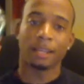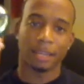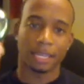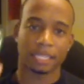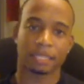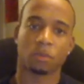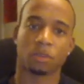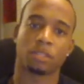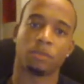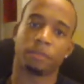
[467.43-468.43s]
This is more
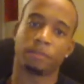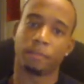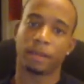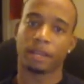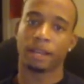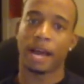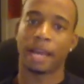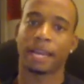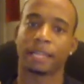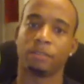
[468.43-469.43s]
suited for me. I
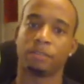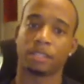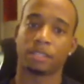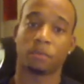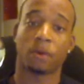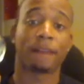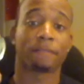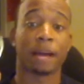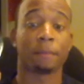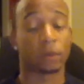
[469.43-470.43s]
like using this more.
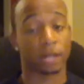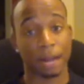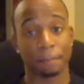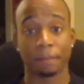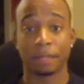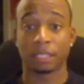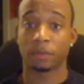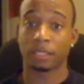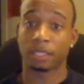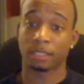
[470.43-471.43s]
I've gotten more compliments
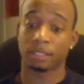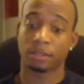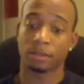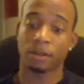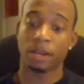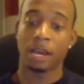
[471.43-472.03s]
with this too.